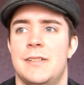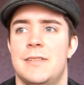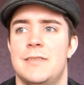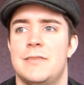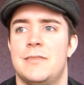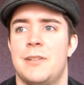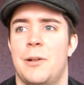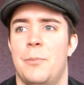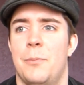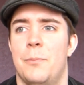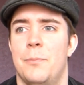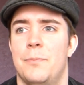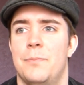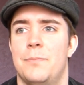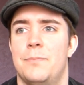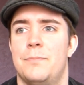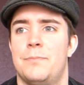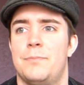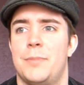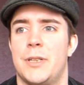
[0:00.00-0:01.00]
some
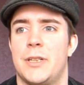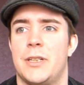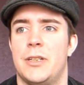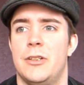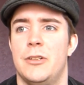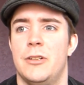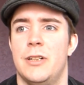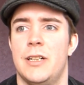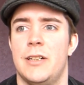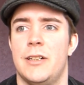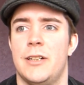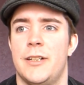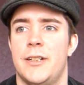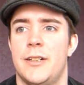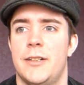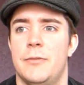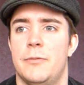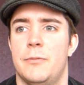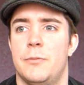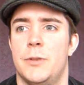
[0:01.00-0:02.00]

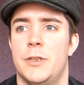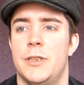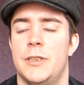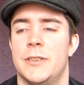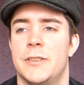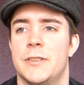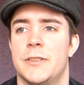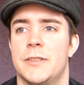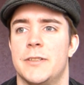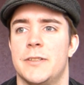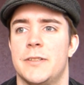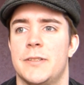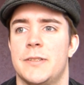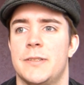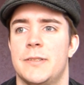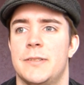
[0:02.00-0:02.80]
peculiar word,